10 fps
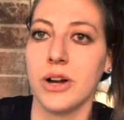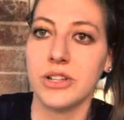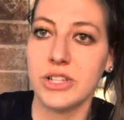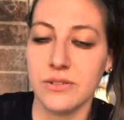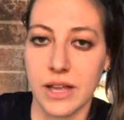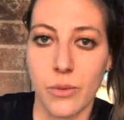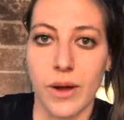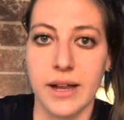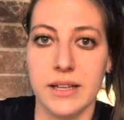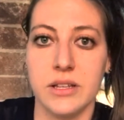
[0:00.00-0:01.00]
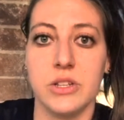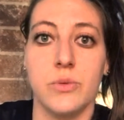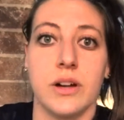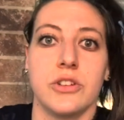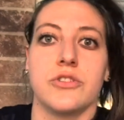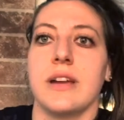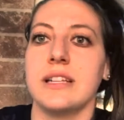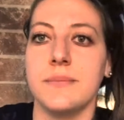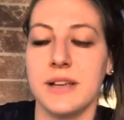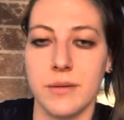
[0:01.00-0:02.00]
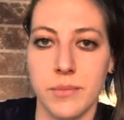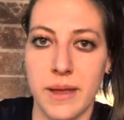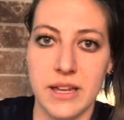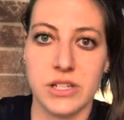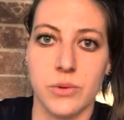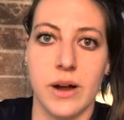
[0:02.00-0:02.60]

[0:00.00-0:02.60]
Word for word: art too, like why did you want to train to become a painter?